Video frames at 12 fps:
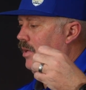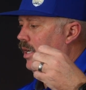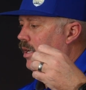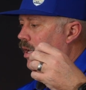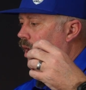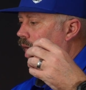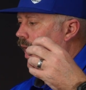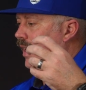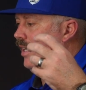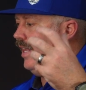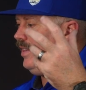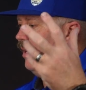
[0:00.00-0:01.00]
and
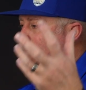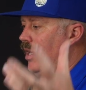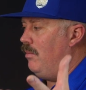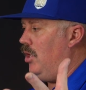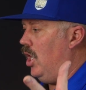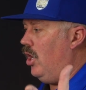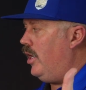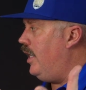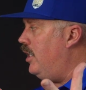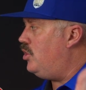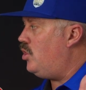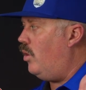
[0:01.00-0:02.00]
let them come along and
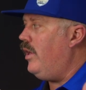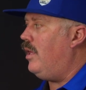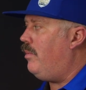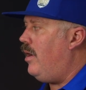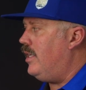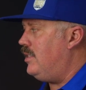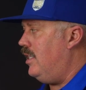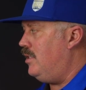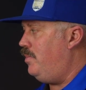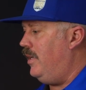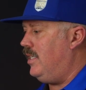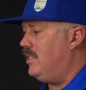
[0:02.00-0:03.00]
enjoy the process,
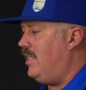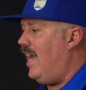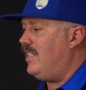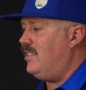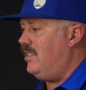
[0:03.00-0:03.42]
because that's